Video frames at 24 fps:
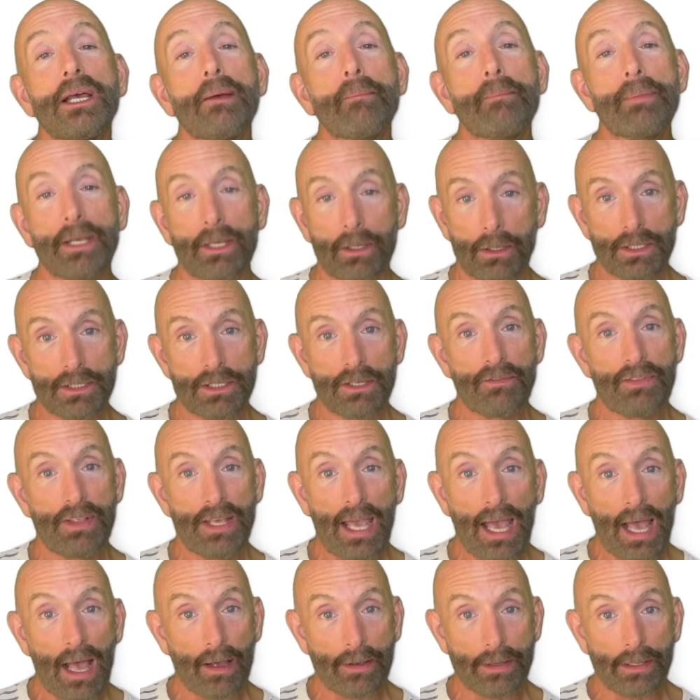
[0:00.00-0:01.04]
because of the
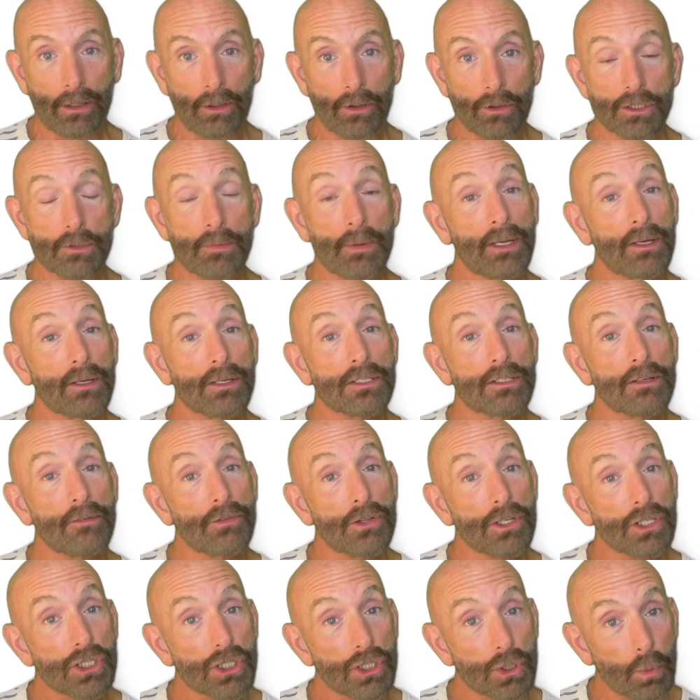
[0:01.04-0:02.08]
allulose, because of
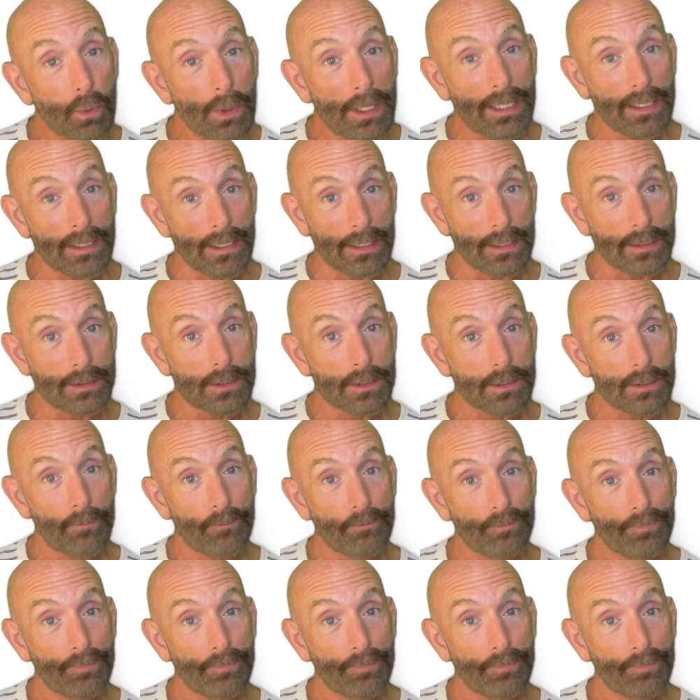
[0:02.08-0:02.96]
the sweetness.